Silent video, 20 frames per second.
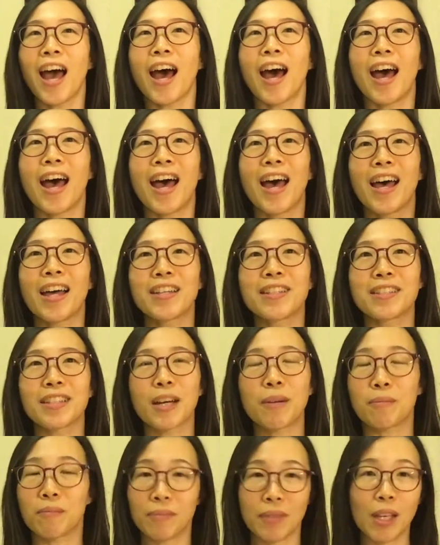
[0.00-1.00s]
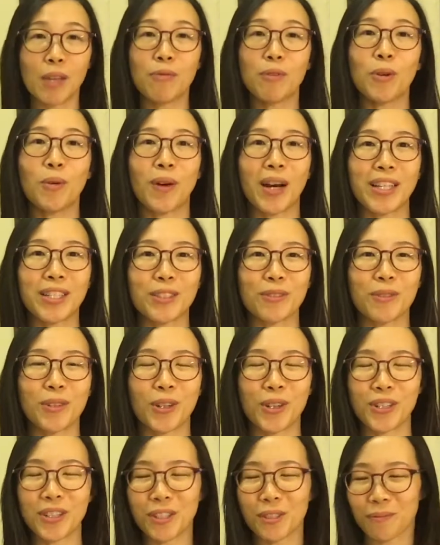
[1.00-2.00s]
And if you want, of
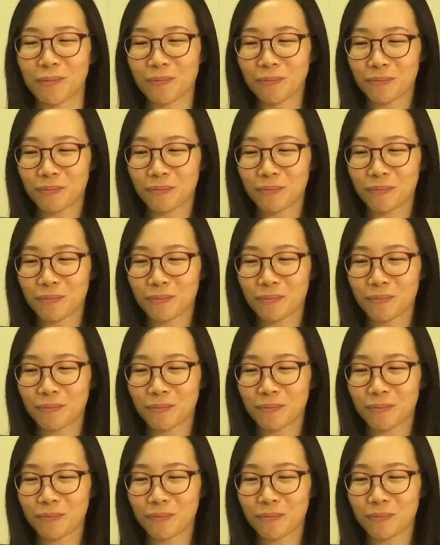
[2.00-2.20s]
course.